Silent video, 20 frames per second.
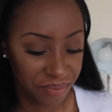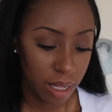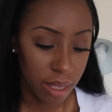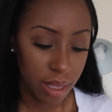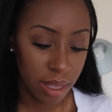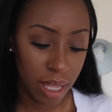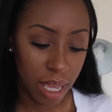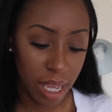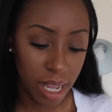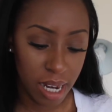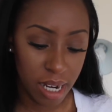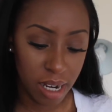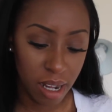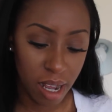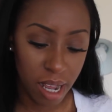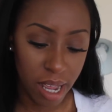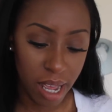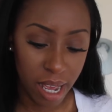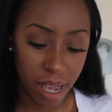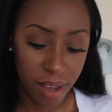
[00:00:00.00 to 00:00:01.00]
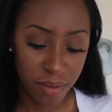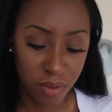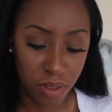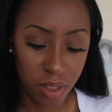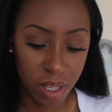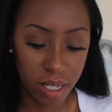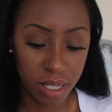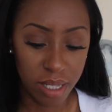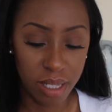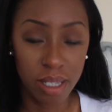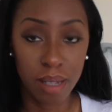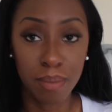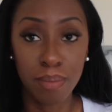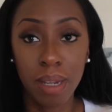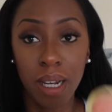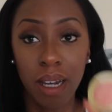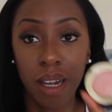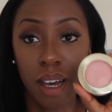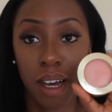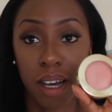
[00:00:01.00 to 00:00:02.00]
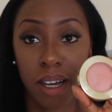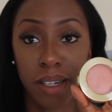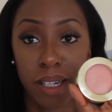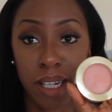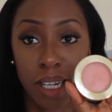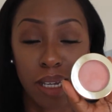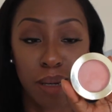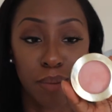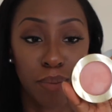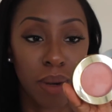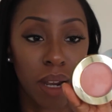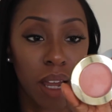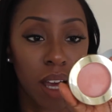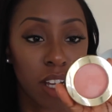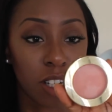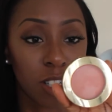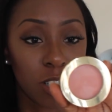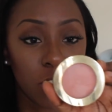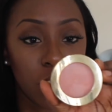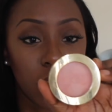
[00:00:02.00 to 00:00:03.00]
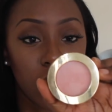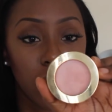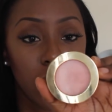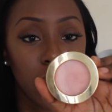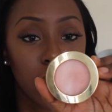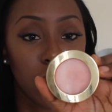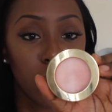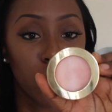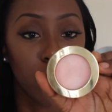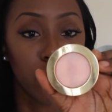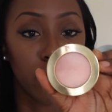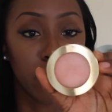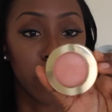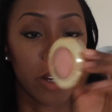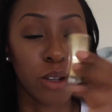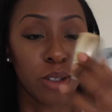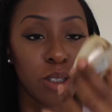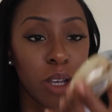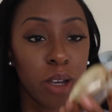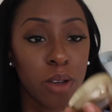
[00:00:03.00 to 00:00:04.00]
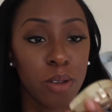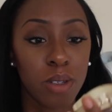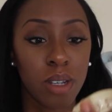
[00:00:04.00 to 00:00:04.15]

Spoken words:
Then I have this Milani blush in Luminoso.